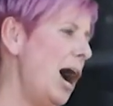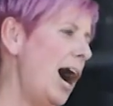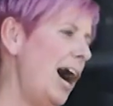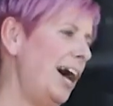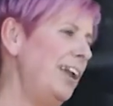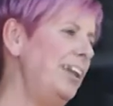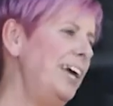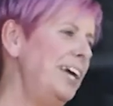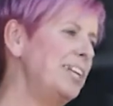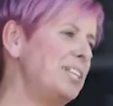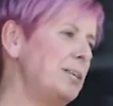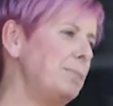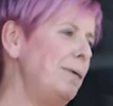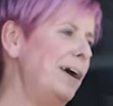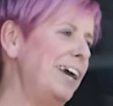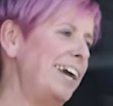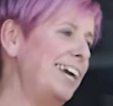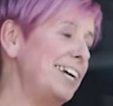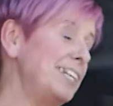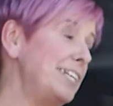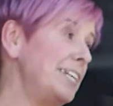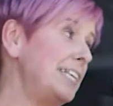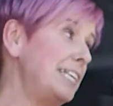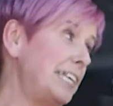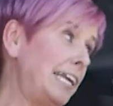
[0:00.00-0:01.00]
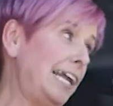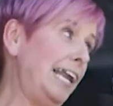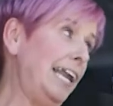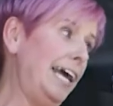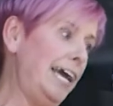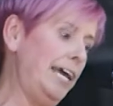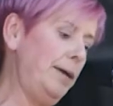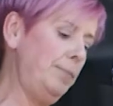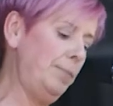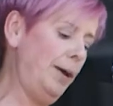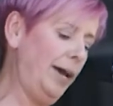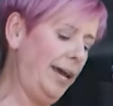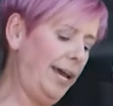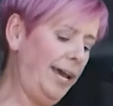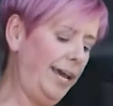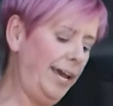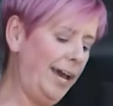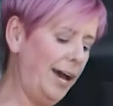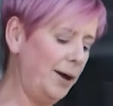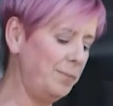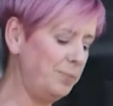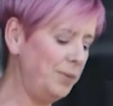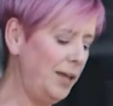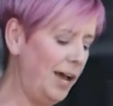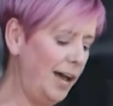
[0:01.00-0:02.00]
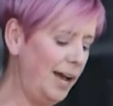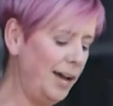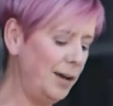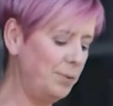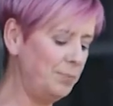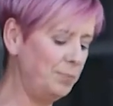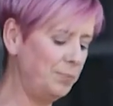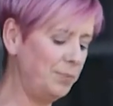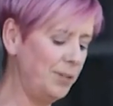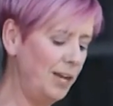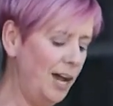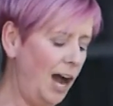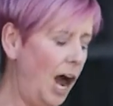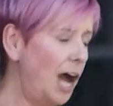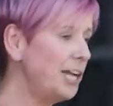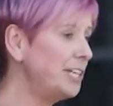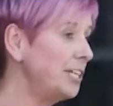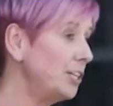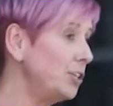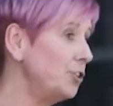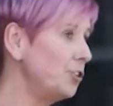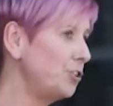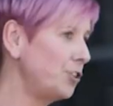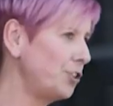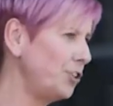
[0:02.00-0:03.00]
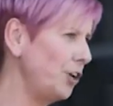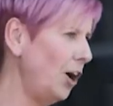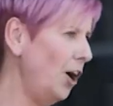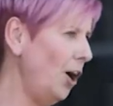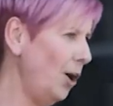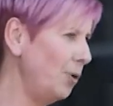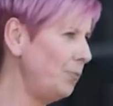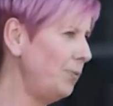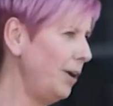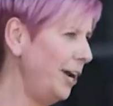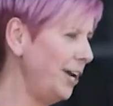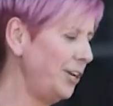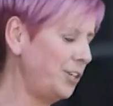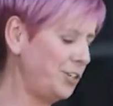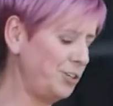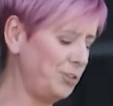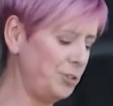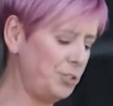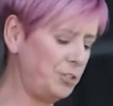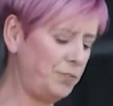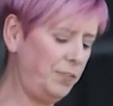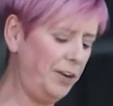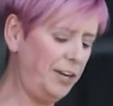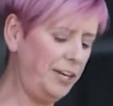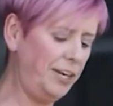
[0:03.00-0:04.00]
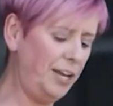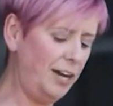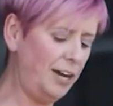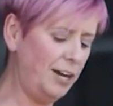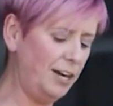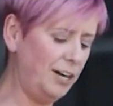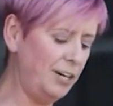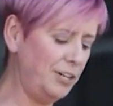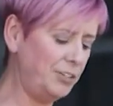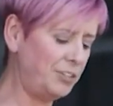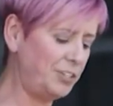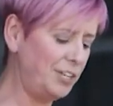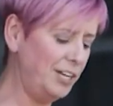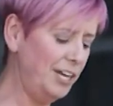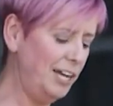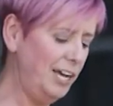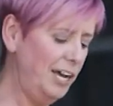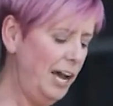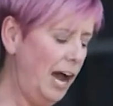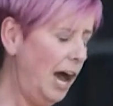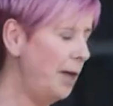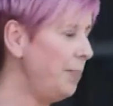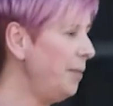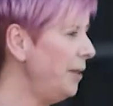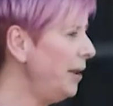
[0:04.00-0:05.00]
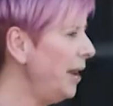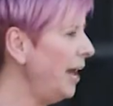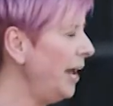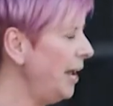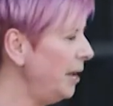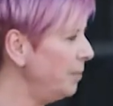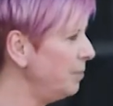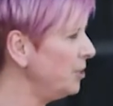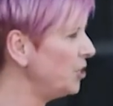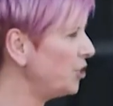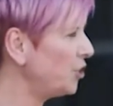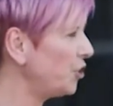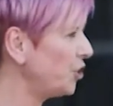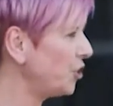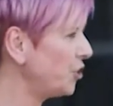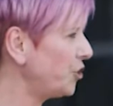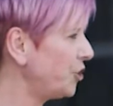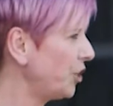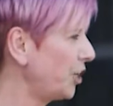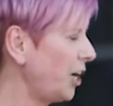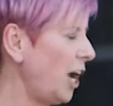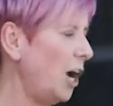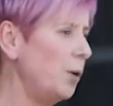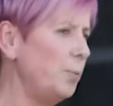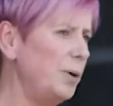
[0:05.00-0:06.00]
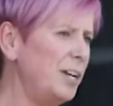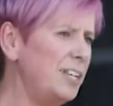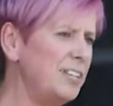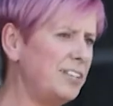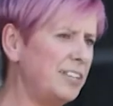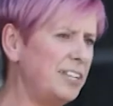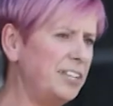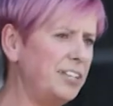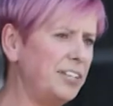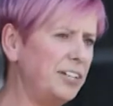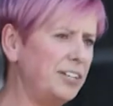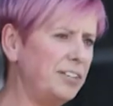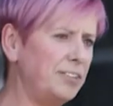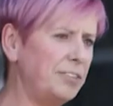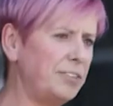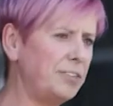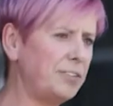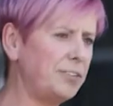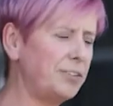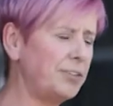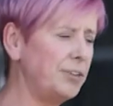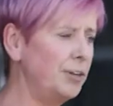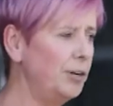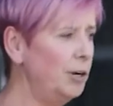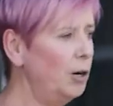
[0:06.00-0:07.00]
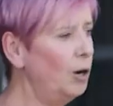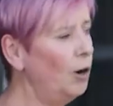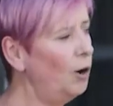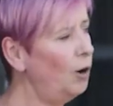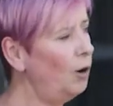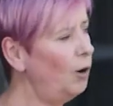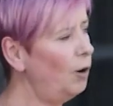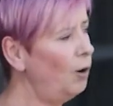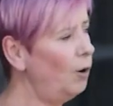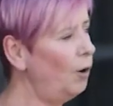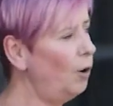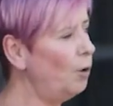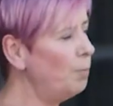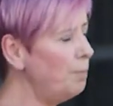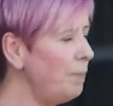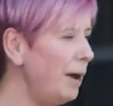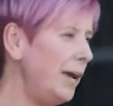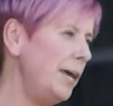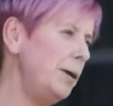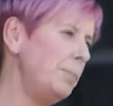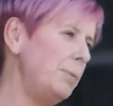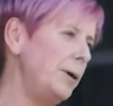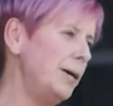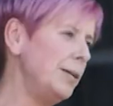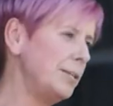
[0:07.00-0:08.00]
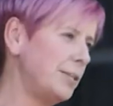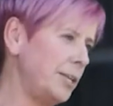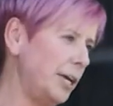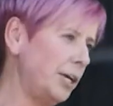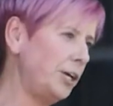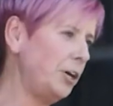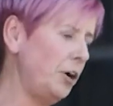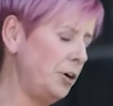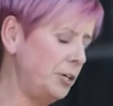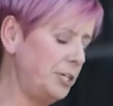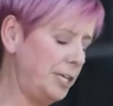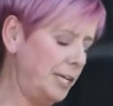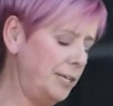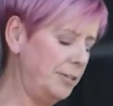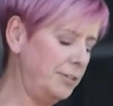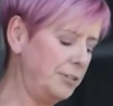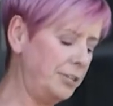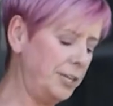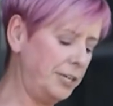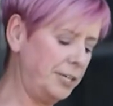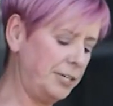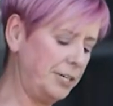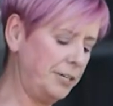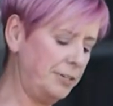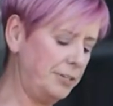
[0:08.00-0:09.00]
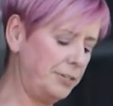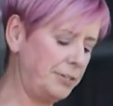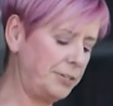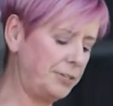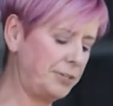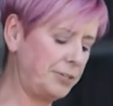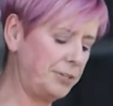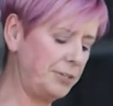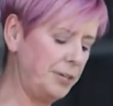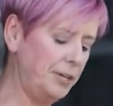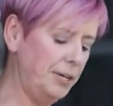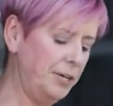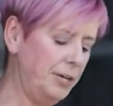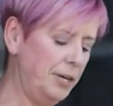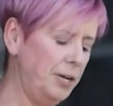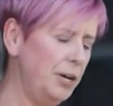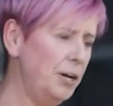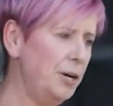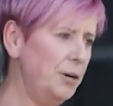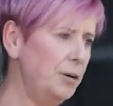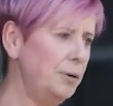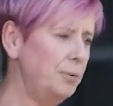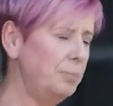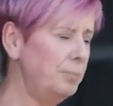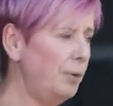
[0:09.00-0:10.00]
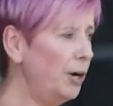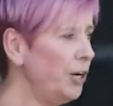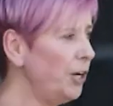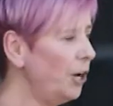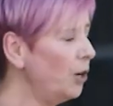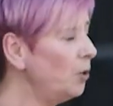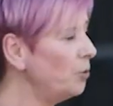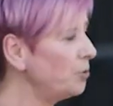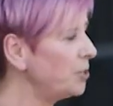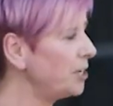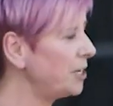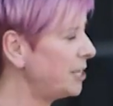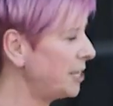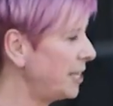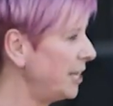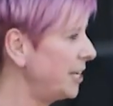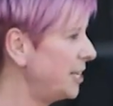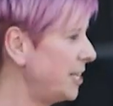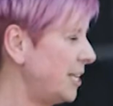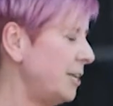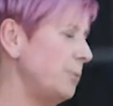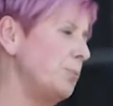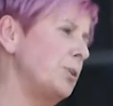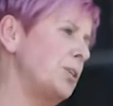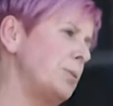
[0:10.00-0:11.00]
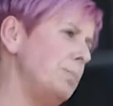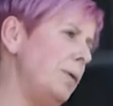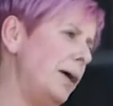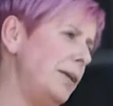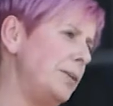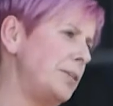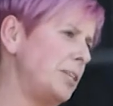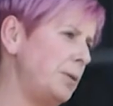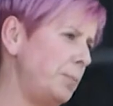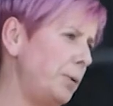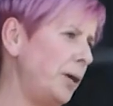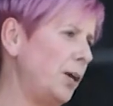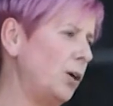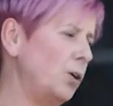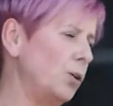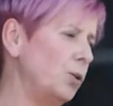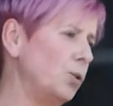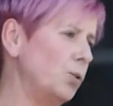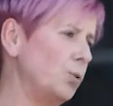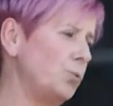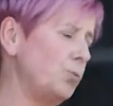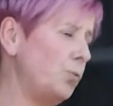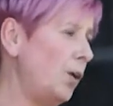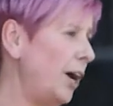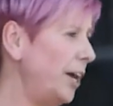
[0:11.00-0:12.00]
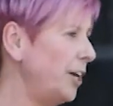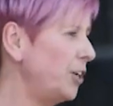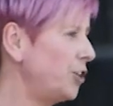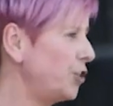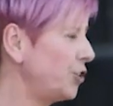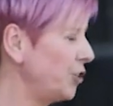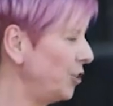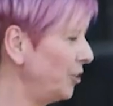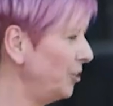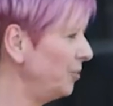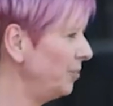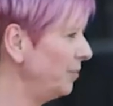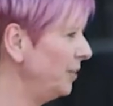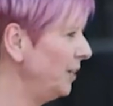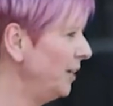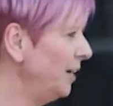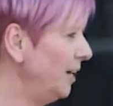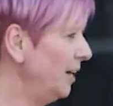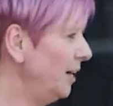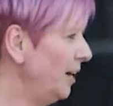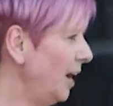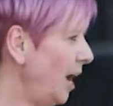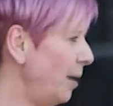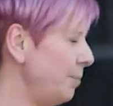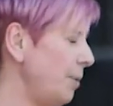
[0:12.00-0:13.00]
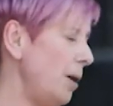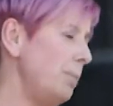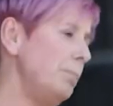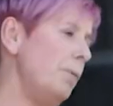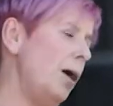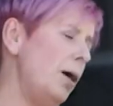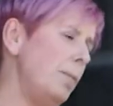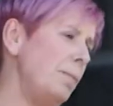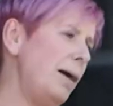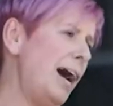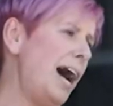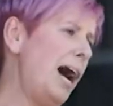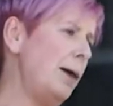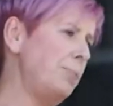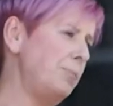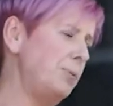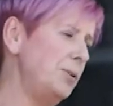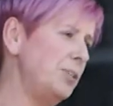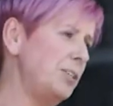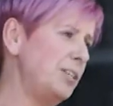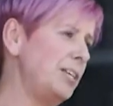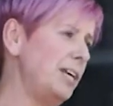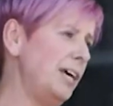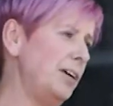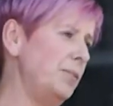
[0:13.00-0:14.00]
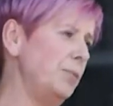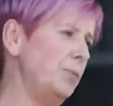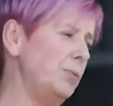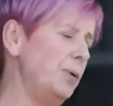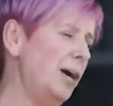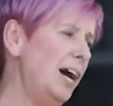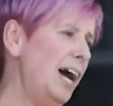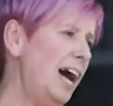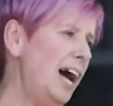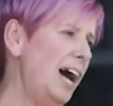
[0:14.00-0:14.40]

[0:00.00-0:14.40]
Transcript: I need to make a disclaimer here. Um, I didn't start Rachel's Vineyard and the name is just a coincidence or maybe it's a God incidence. My older sister was meant to be called Rachel and my mum happened to